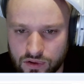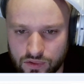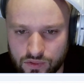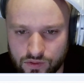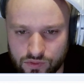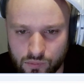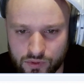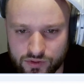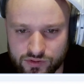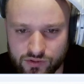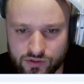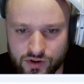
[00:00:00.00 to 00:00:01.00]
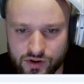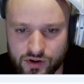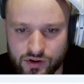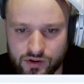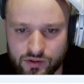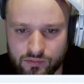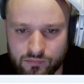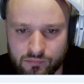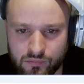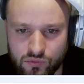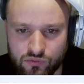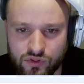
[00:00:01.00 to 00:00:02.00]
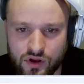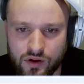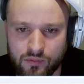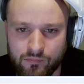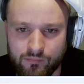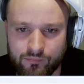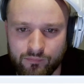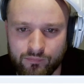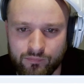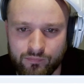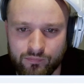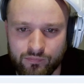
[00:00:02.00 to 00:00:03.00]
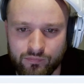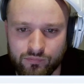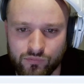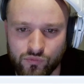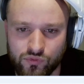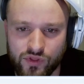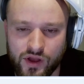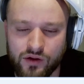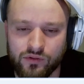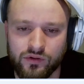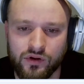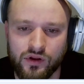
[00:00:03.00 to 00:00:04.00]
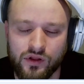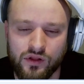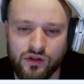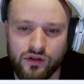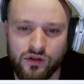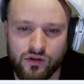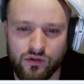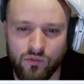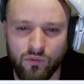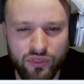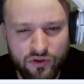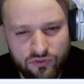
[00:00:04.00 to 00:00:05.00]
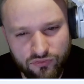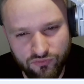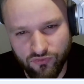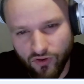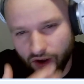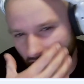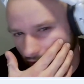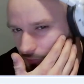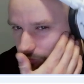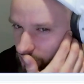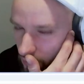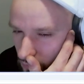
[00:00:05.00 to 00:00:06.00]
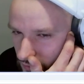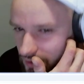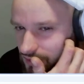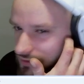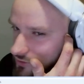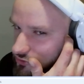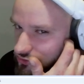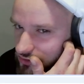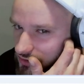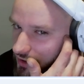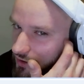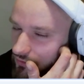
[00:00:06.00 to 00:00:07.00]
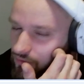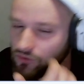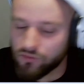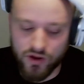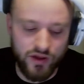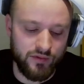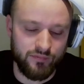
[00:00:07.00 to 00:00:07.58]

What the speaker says: I think the wick's like right here. Moved up. Moved down. What the fuck? I don't get this shit and I don't know why.